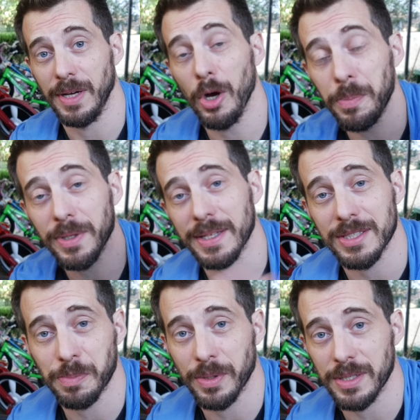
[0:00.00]
I hope you liked
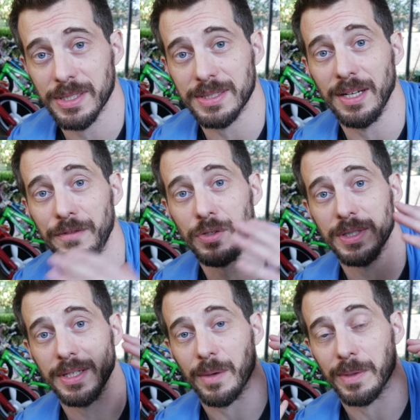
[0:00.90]
this project, and if you
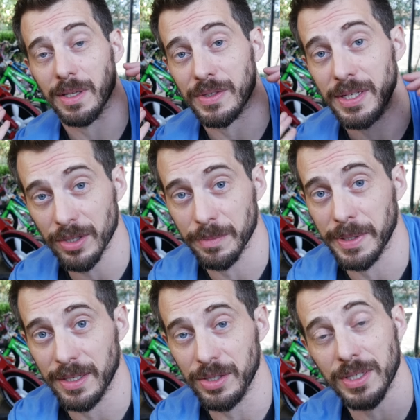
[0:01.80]
did, I would love to hear
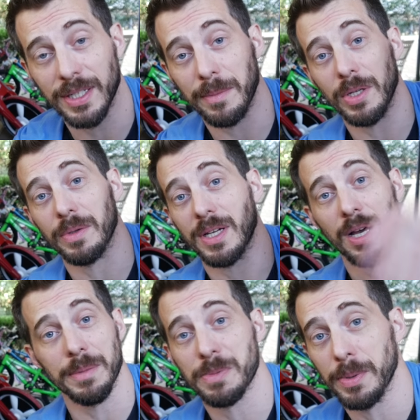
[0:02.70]
about it. You can let me know in the
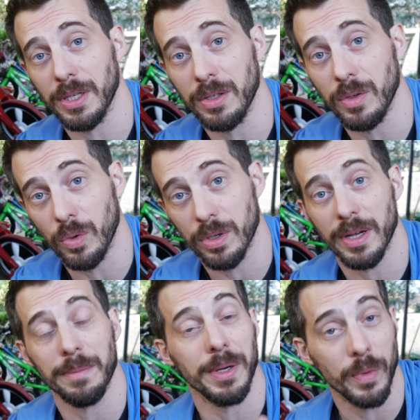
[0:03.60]
comments below
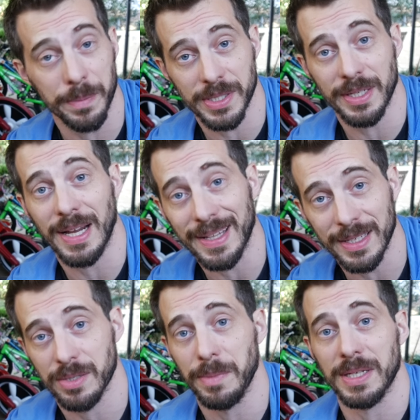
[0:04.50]
or at my website,
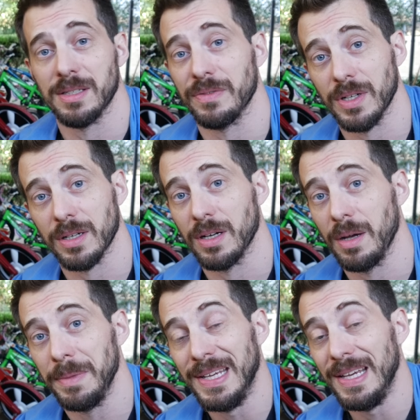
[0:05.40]

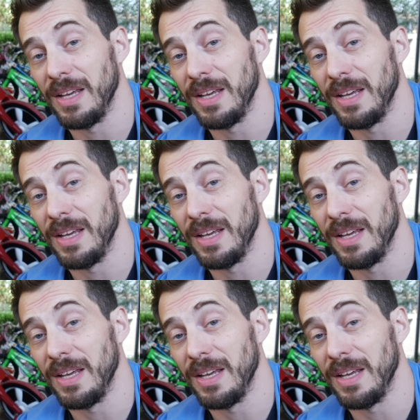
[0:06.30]
iliketomakestuff.com.